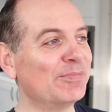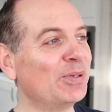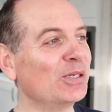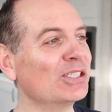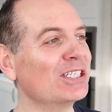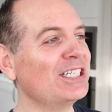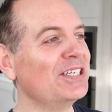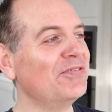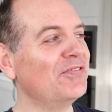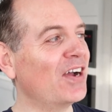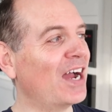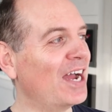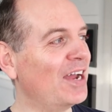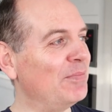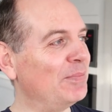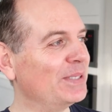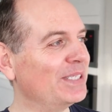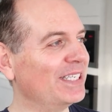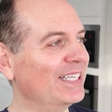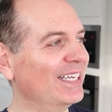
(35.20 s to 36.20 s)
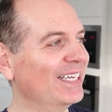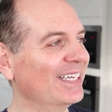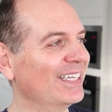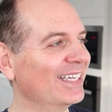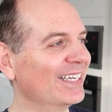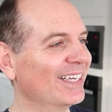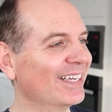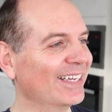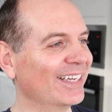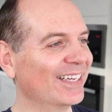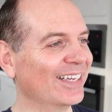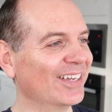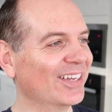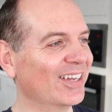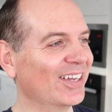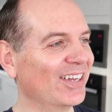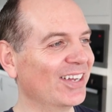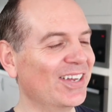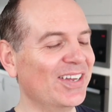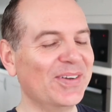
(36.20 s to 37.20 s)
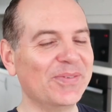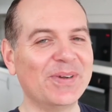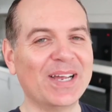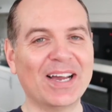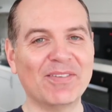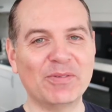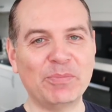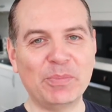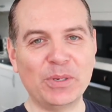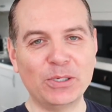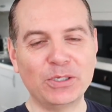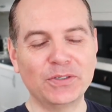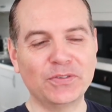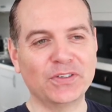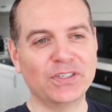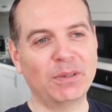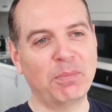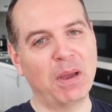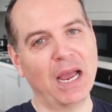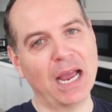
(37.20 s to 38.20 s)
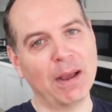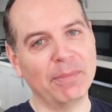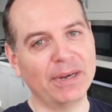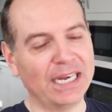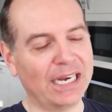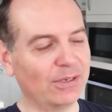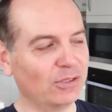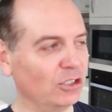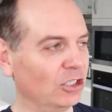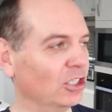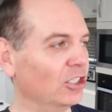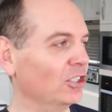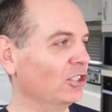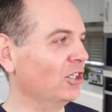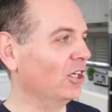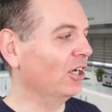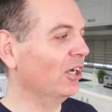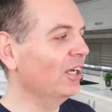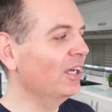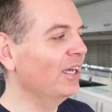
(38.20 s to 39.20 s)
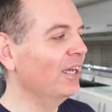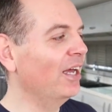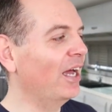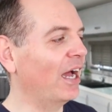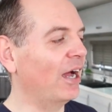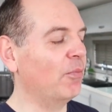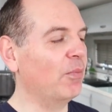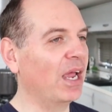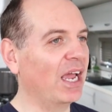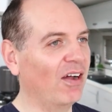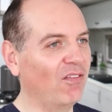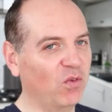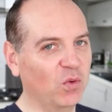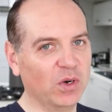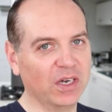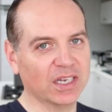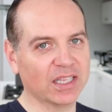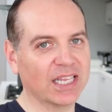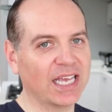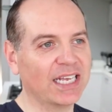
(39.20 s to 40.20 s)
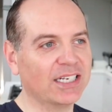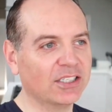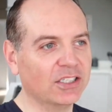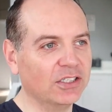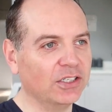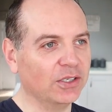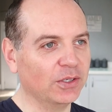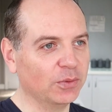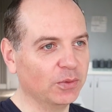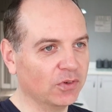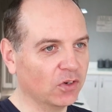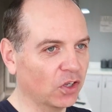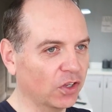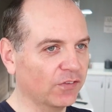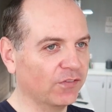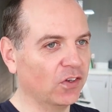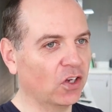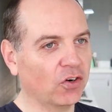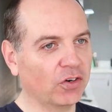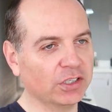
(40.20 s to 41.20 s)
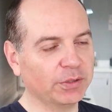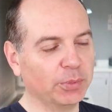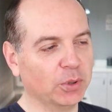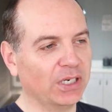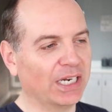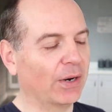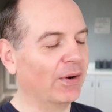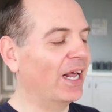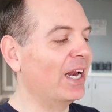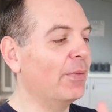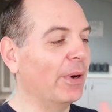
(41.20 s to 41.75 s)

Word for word: Positive vibes. It'll be the beat vlog, this. We have a beautiful apartment now to go to, and we have work there to do. We've got the flooring to put down.